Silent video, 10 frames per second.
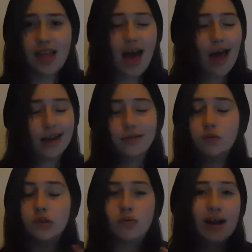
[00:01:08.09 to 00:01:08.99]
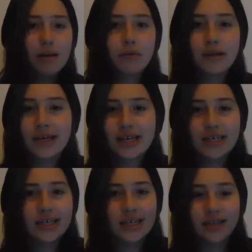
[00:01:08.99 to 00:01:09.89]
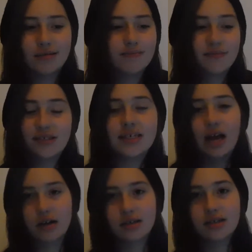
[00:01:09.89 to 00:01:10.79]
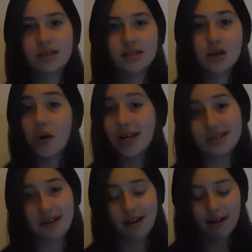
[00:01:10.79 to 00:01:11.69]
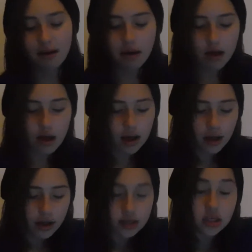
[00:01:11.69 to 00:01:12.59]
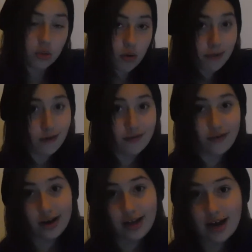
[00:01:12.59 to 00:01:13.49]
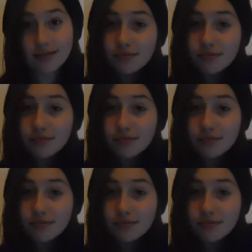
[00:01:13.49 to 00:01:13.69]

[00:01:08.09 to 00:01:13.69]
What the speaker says: I was rambling, it sucked, so I deleted it. So you won't be able to find that.